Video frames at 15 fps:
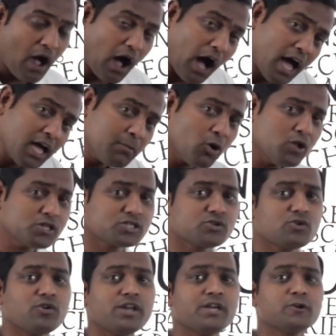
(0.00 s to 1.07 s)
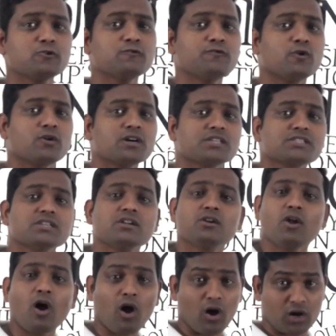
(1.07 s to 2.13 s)
I am also going to focus a
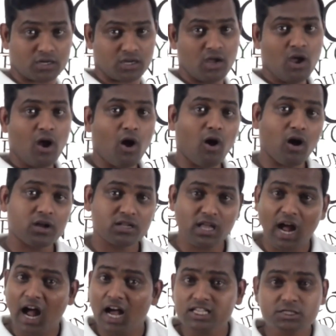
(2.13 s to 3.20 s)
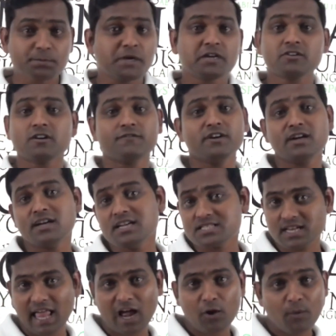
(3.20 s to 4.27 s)
lot on the aspect of
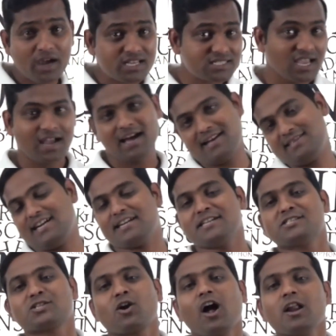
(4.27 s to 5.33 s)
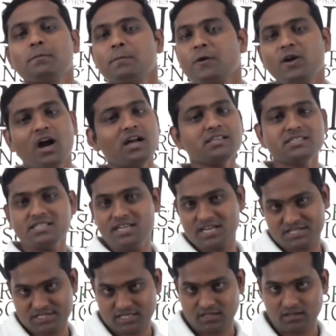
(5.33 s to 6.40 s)
English language, and that is called
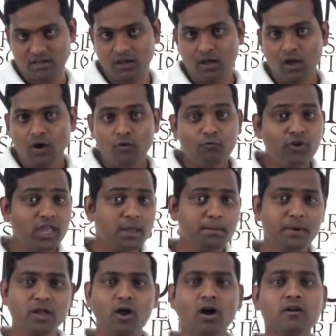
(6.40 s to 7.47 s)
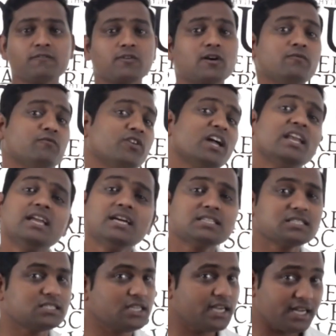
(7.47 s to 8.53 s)
pronunciation. We belong from
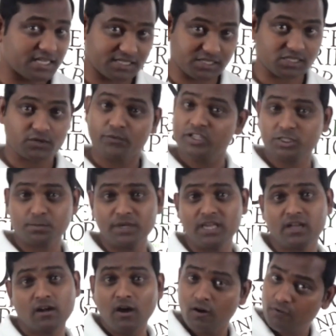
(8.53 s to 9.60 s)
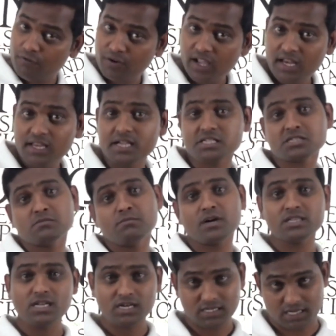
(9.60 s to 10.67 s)
various states. We speak various
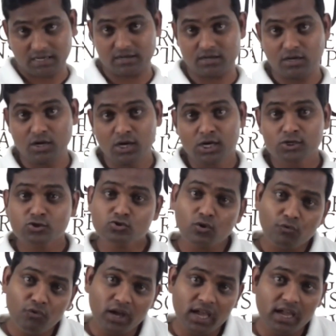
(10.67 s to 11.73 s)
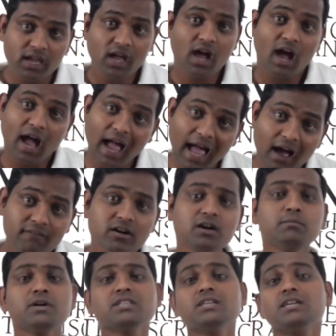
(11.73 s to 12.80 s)
mother tongue. So we have
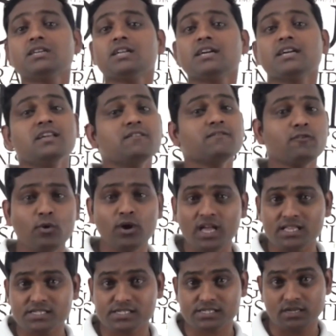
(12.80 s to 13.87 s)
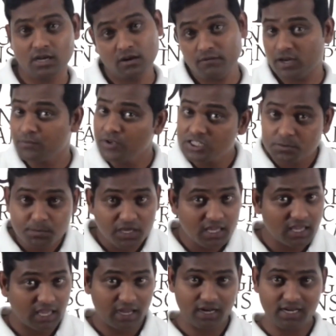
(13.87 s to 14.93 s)
a mother tongue influence when we
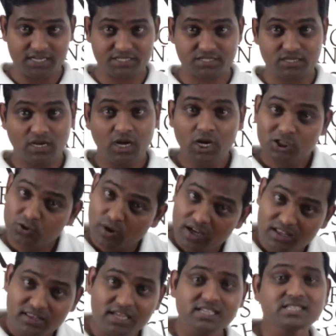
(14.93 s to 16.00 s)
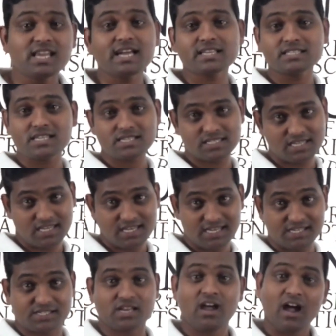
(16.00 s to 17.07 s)
speak English. So in this lecture
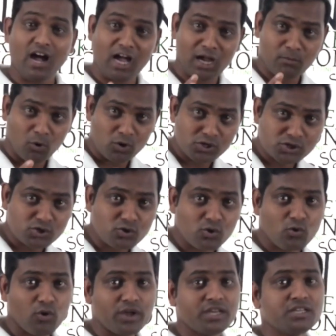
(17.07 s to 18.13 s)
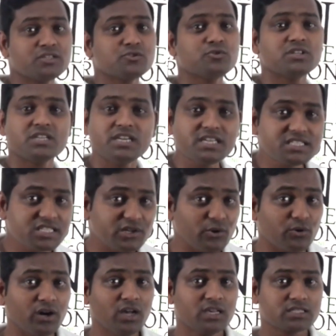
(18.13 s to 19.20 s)
series, I am also going to teach
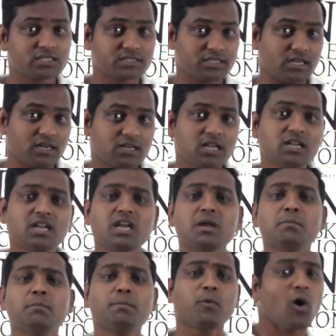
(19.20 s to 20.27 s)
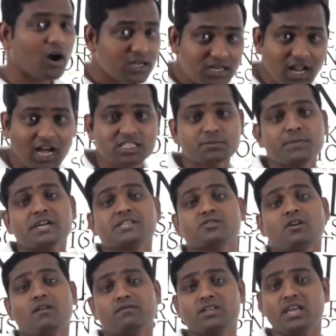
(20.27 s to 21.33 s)
you certain important
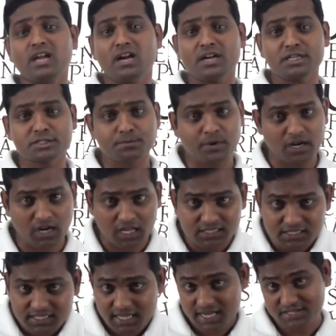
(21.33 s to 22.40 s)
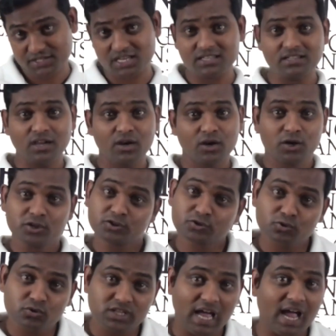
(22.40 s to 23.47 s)
aspects of the English pronunciation
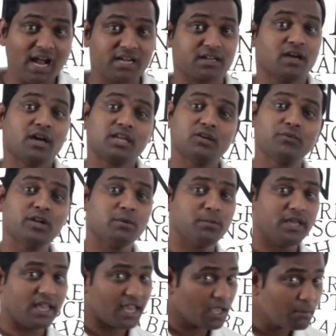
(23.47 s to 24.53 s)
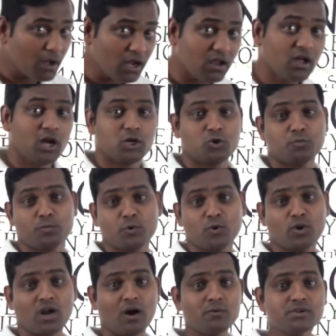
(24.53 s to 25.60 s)
so that you will be able to
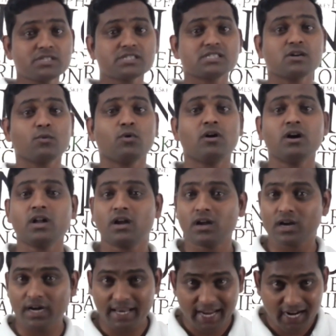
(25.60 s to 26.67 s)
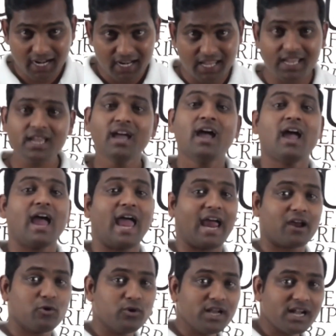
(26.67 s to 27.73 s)
pronounce the word correctly,
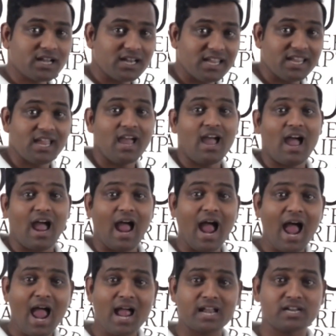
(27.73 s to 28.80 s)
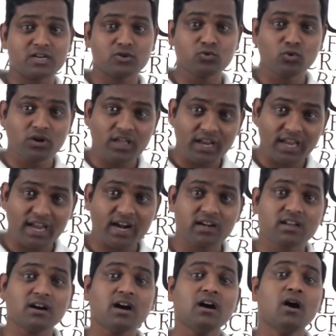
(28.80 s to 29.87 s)
accurately, and to
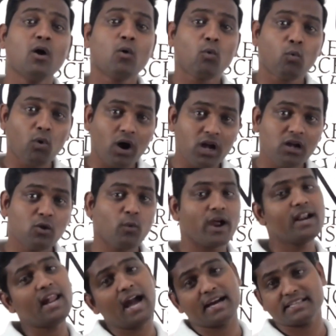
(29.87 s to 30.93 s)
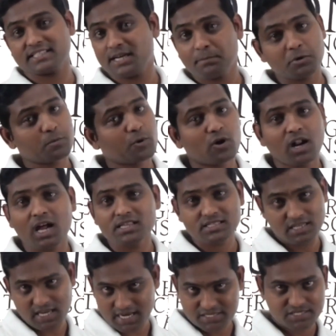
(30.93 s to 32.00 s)
create a worldwide accept
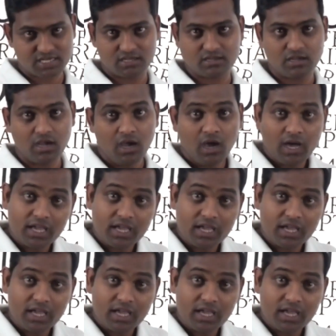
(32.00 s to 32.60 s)
pronunciation.